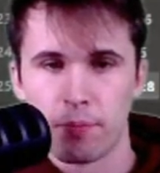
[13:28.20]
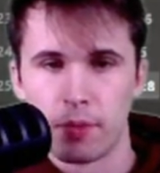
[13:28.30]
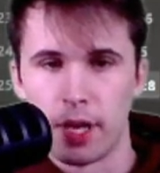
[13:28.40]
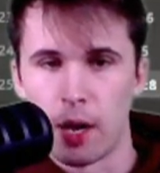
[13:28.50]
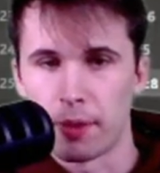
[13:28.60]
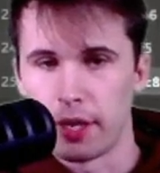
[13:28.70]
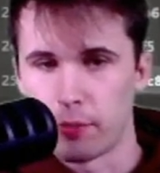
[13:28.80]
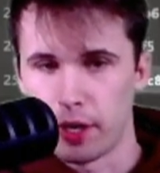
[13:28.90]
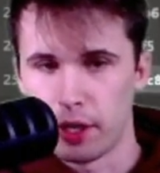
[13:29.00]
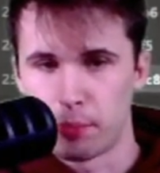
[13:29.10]
Now I'm getting
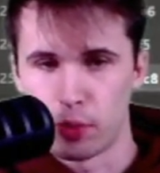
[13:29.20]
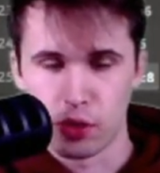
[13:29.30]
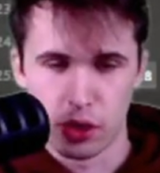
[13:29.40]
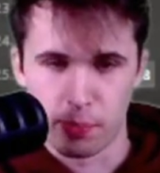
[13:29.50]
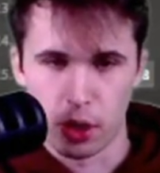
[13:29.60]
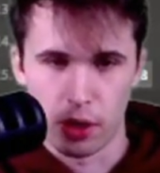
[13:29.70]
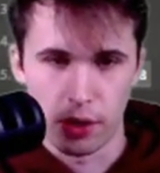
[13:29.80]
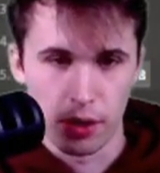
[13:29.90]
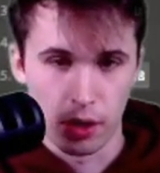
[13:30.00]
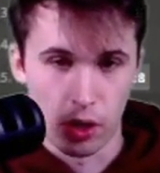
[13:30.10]
ready to push this pawn
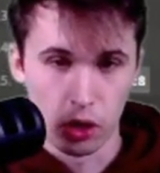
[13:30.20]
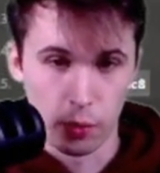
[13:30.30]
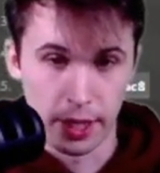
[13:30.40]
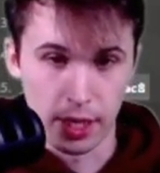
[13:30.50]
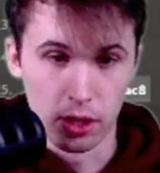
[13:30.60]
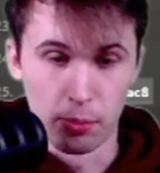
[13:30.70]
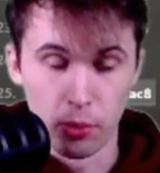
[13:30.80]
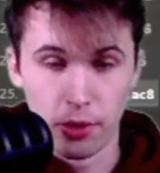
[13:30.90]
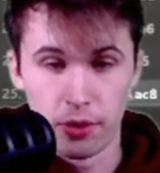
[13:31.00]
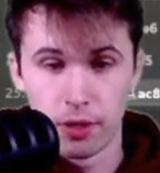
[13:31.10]
all the way down the
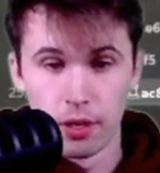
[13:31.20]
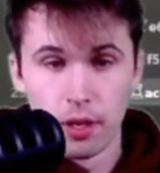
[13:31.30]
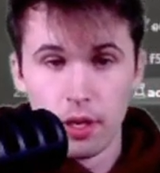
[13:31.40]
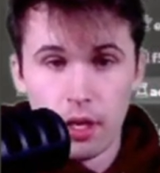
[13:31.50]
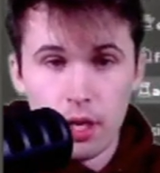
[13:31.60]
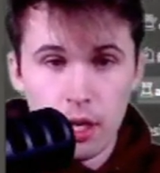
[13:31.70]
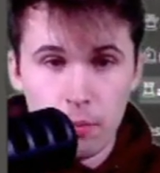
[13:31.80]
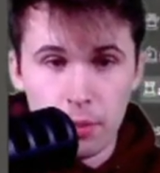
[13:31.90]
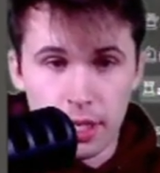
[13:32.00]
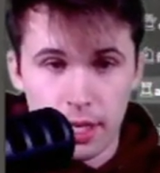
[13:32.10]
board
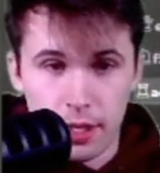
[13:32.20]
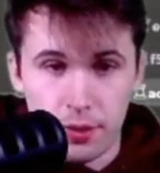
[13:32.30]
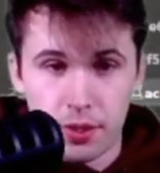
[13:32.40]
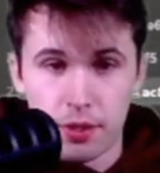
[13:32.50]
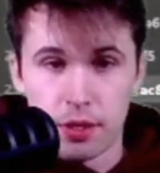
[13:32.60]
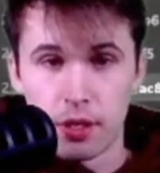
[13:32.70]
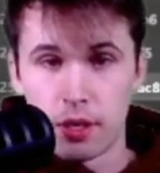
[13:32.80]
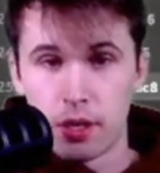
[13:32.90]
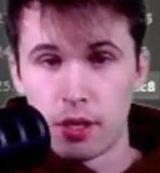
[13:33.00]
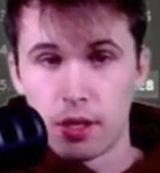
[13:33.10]
because
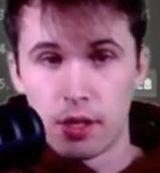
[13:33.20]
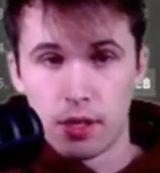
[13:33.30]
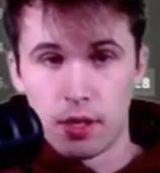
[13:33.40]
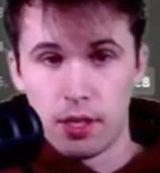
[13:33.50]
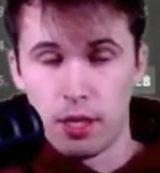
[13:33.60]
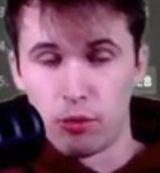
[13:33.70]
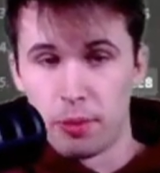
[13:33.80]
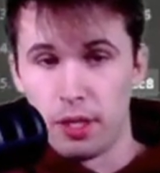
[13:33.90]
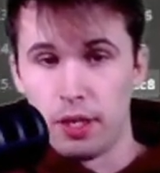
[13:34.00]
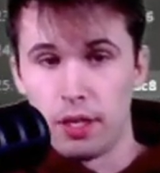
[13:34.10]
it will
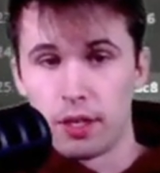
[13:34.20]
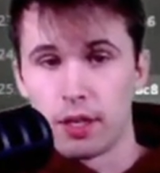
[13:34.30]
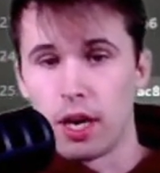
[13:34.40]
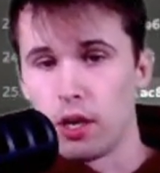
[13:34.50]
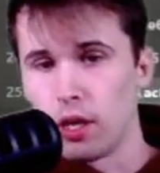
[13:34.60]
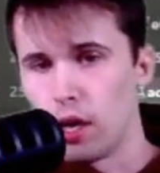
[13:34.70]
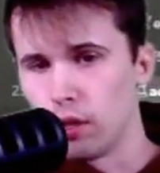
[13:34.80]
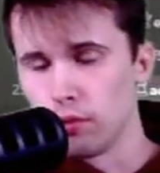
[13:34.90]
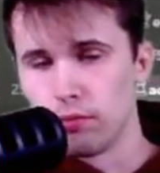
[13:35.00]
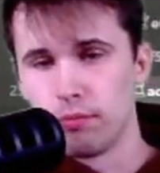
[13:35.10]
be,
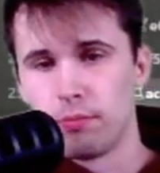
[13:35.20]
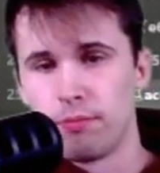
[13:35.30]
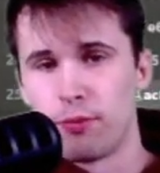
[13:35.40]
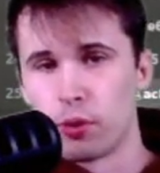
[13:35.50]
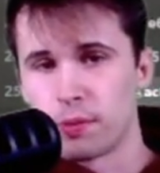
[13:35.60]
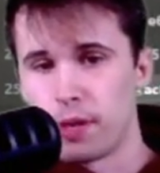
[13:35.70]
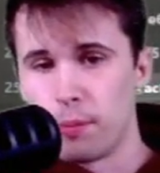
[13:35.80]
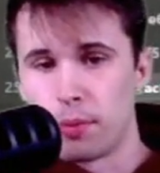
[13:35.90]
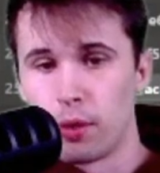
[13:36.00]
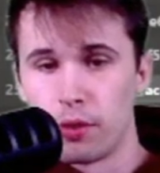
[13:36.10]
I'll force my
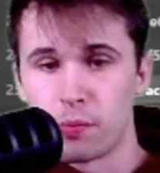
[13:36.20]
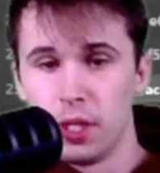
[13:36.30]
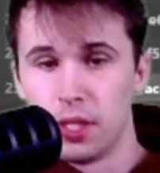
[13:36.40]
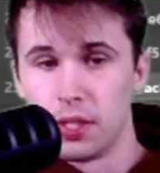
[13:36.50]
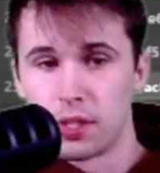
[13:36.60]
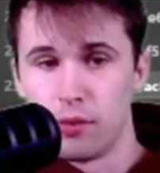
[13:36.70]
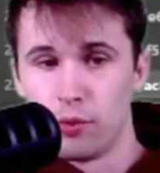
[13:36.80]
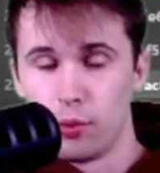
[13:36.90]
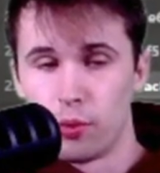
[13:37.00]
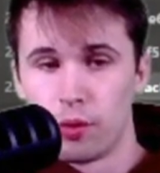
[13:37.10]
opponent's pieces
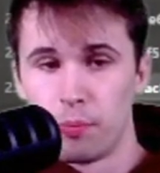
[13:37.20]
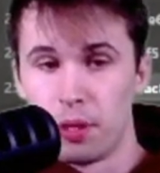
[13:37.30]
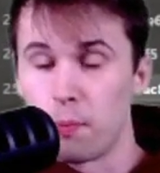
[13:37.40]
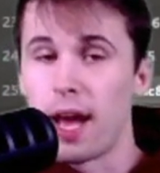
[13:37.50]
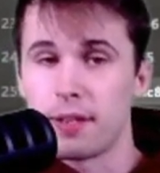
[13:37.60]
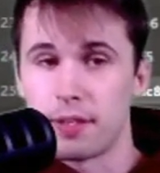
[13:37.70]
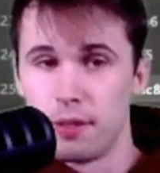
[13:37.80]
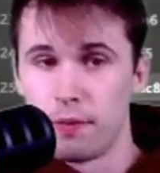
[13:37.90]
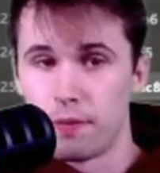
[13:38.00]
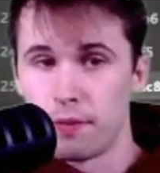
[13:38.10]
to be
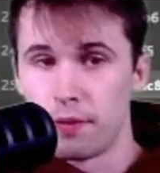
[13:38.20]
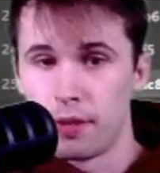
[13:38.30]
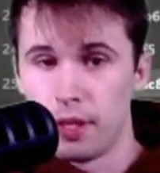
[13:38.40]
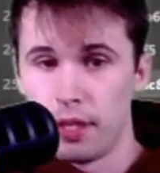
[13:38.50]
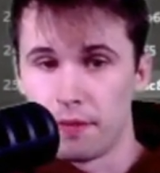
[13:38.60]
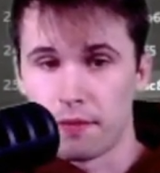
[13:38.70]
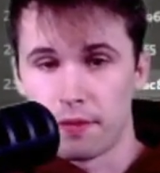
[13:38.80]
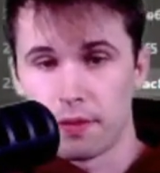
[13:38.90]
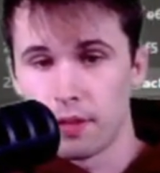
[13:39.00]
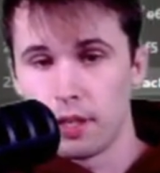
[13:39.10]
passive if
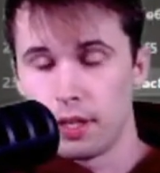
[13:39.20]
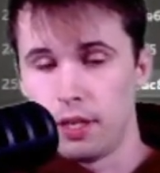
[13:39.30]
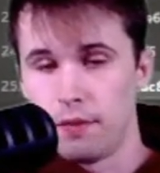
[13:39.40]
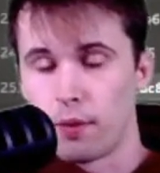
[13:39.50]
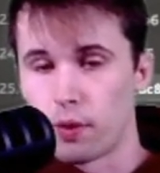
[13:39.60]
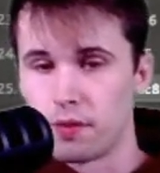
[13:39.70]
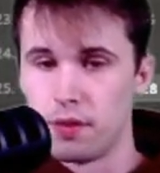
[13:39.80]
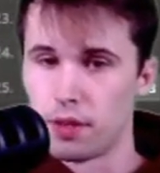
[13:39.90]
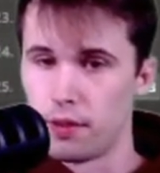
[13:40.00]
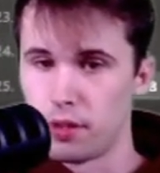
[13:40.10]
he focuses
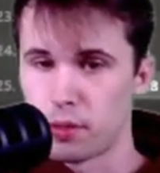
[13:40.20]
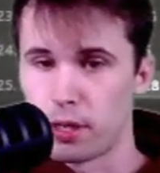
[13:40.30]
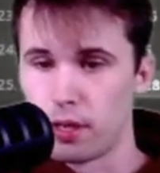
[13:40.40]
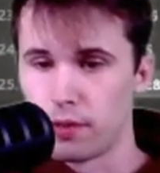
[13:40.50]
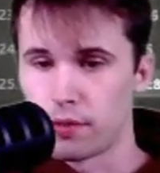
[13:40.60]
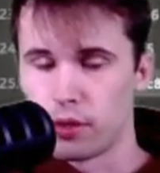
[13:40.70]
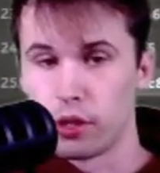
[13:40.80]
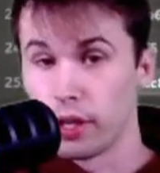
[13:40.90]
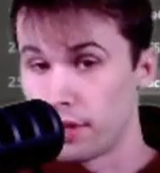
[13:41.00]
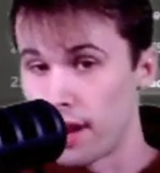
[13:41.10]
on this pawn. So
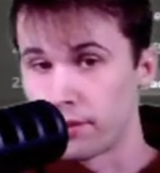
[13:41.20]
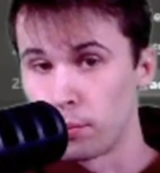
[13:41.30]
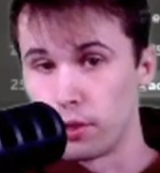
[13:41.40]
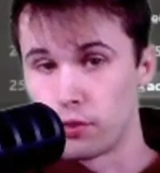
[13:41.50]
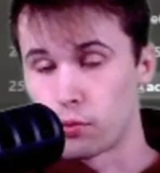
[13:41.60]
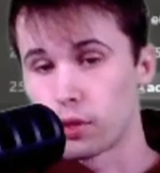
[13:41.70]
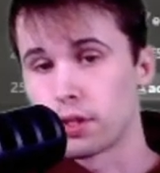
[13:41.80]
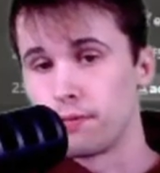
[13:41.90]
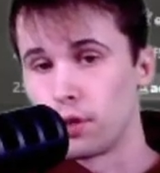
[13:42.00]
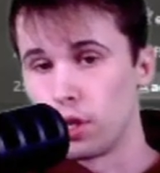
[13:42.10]
he'll either have to put his rooks
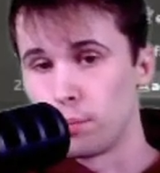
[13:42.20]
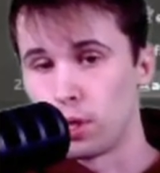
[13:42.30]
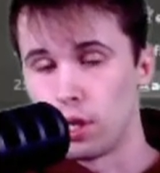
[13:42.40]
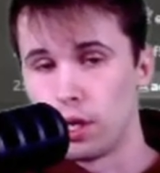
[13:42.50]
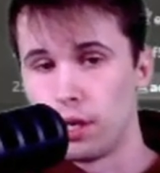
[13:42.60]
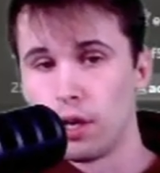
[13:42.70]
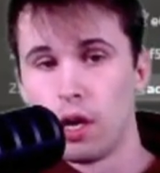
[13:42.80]
in front of the pawn